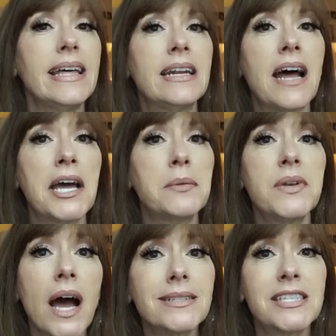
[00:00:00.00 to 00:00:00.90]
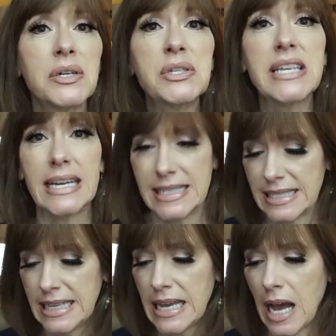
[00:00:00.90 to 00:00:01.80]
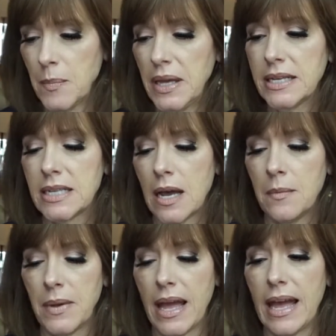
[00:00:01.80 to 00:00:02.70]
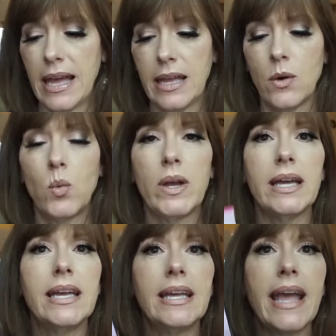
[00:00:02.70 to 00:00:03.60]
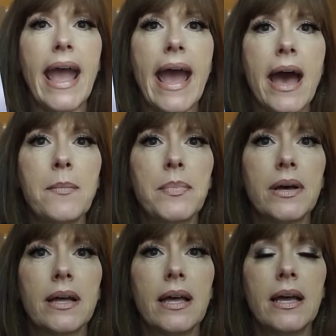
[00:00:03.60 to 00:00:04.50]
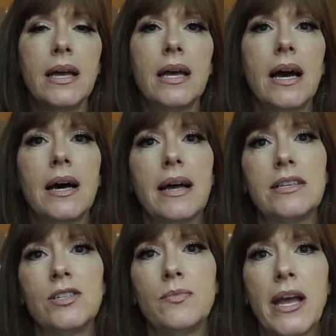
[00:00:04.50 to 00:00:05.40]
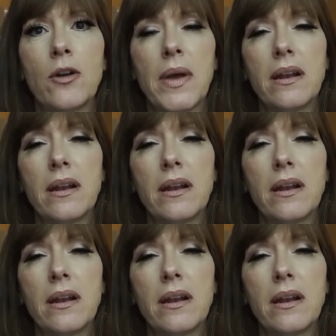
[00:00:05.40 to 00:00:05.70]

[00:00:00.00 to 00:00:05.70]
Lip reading: then an item not so sexy, I picked up a wig cap. As you may or may